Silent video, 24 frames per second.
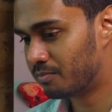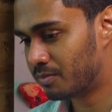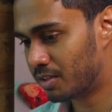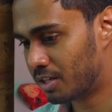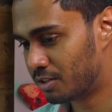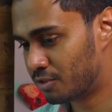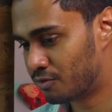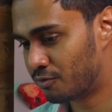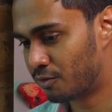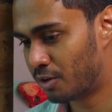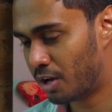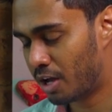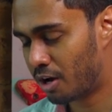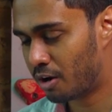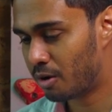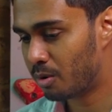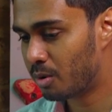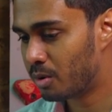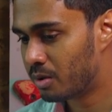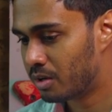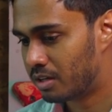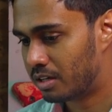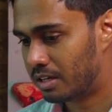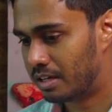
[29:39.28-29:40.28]
as for
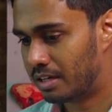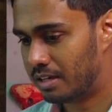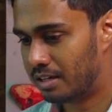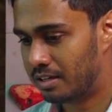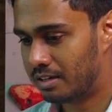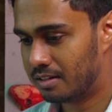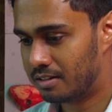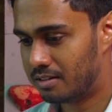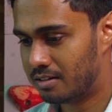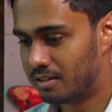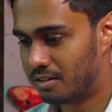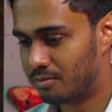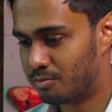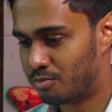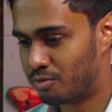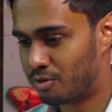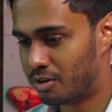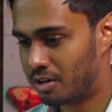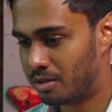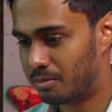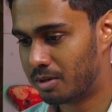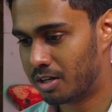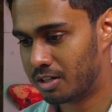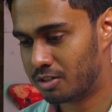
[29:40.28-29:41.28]
now, it
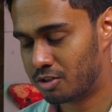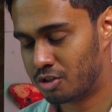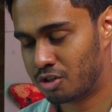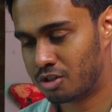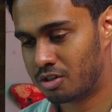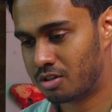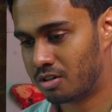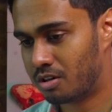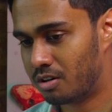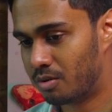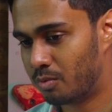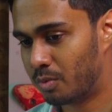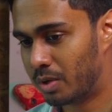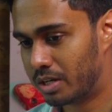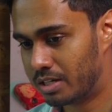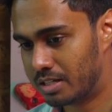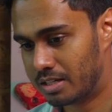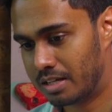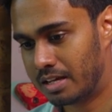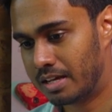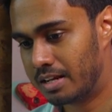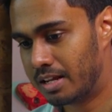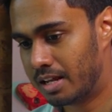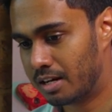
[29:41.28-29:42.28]
pretty much went
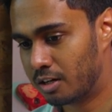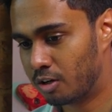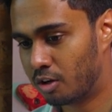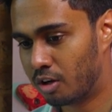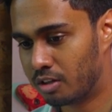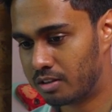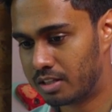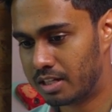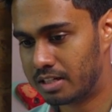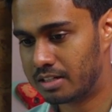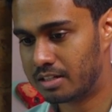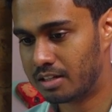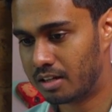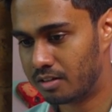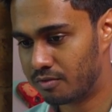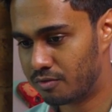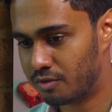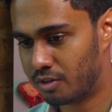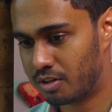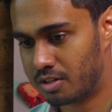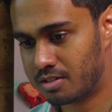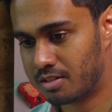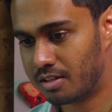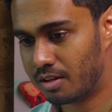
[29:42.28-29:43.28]
ahead and got that done
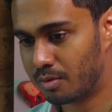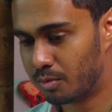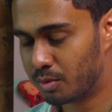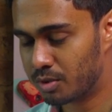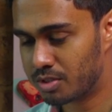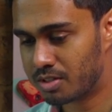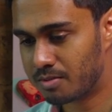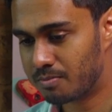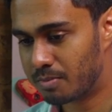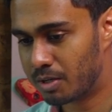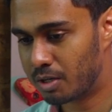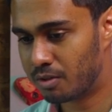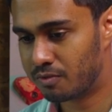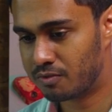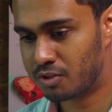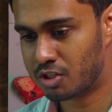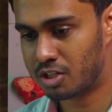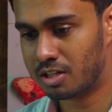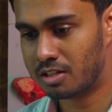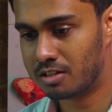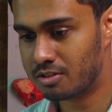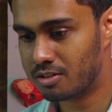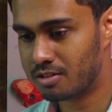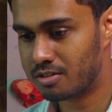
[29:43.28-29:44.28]
for us. There was a bit of
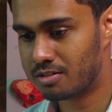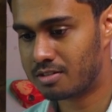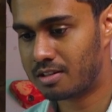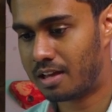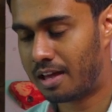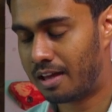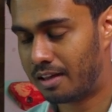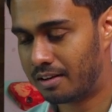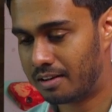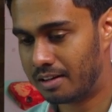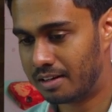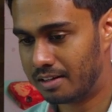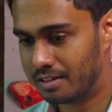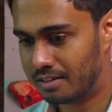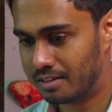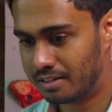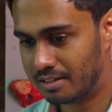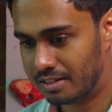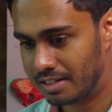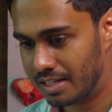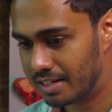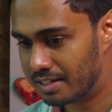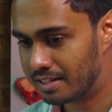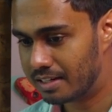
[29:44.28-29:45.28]
changes, and it
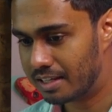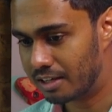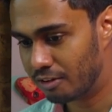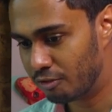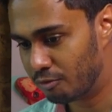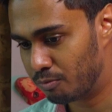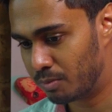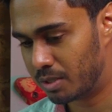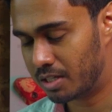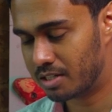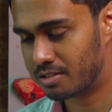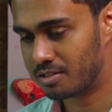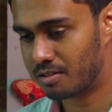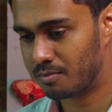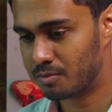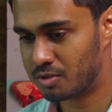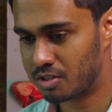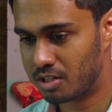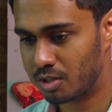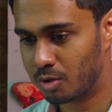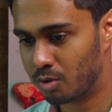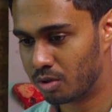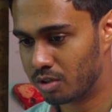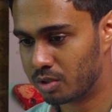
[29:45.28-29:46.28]
did give me some
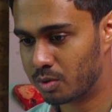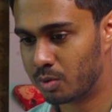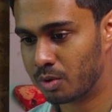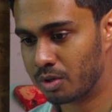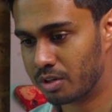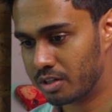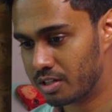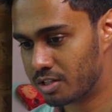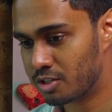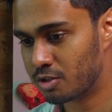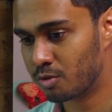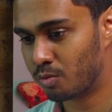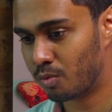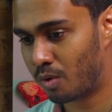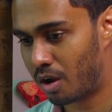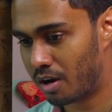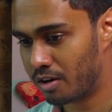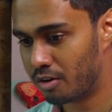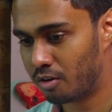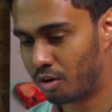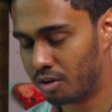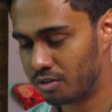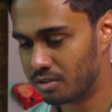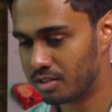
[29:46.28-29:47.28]
SQL queries to
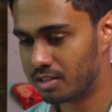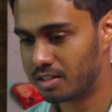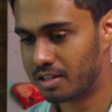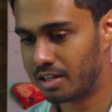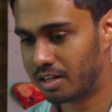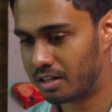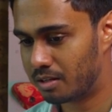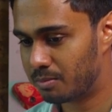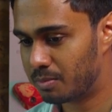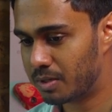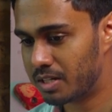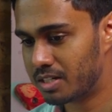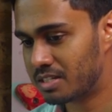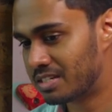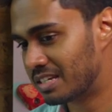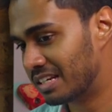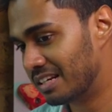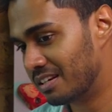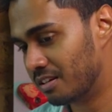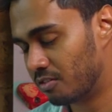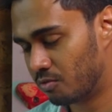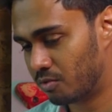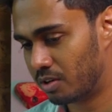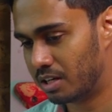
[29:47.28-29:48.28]
run on the database. It
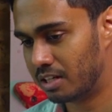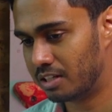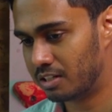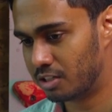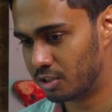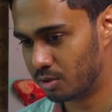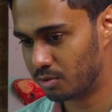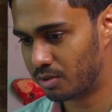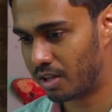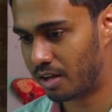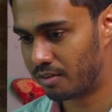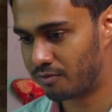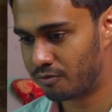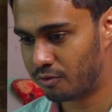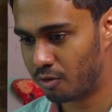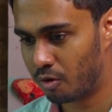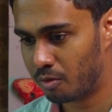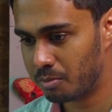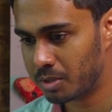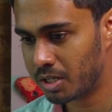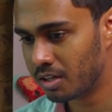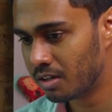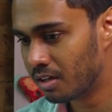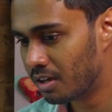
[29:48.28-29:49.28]
didn't really do that
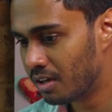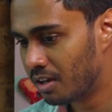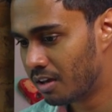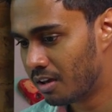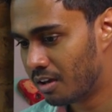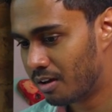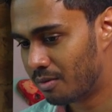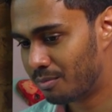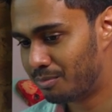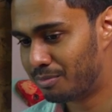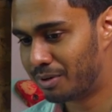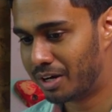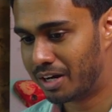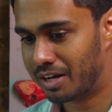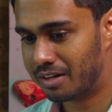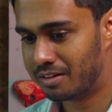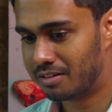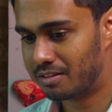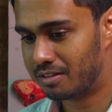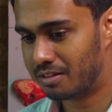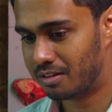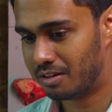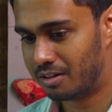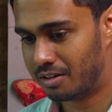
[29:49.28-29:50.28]
for me,
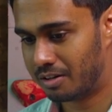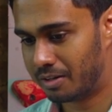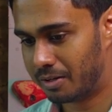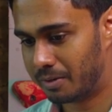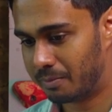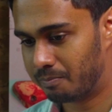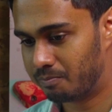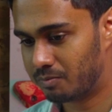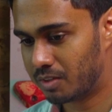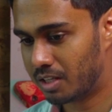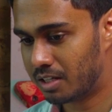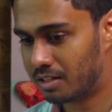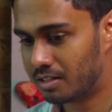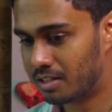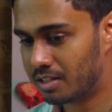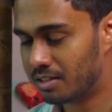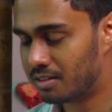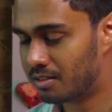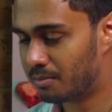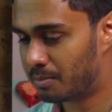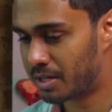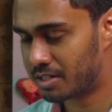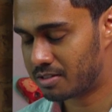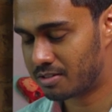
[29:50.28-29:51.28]
but it
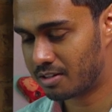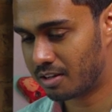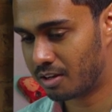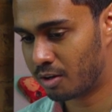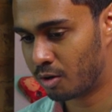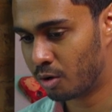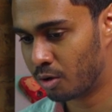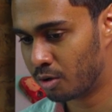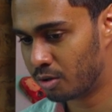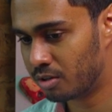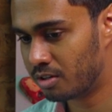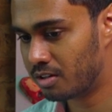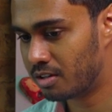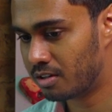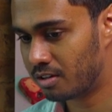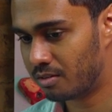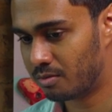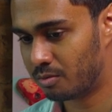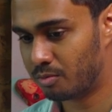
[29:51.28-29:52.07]
did the best it could,